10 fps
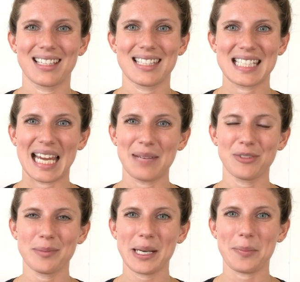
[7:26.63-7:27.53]
it's time
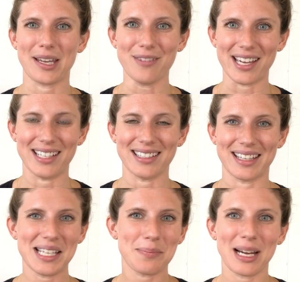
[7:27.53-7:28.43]
for me to pivot.
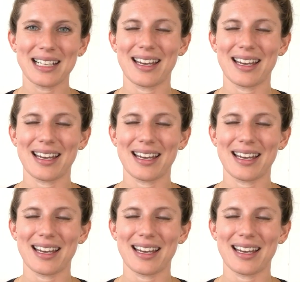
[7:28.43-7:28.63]
This might